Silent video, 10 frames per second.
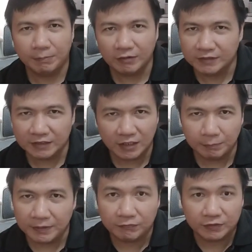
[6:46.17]
about that
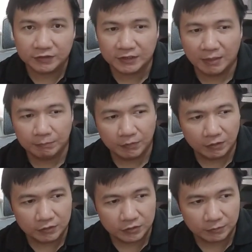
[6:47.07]
company. For
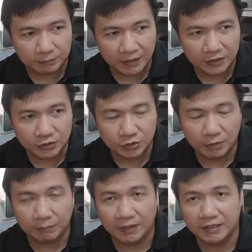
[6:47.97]
example, you're planning
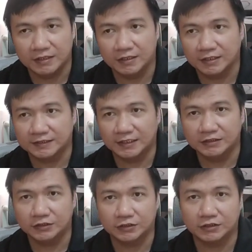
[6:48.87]
to apply in
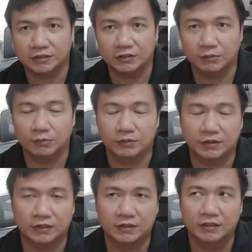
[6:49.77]
Accenture,
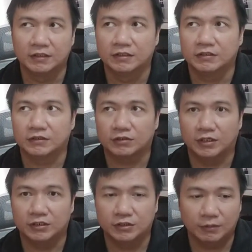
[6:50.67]
or you're
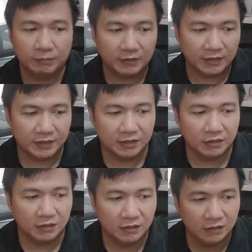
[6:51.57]
trying to apply
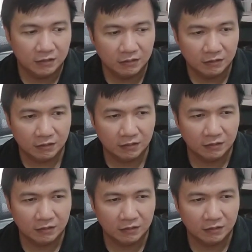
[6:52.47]
in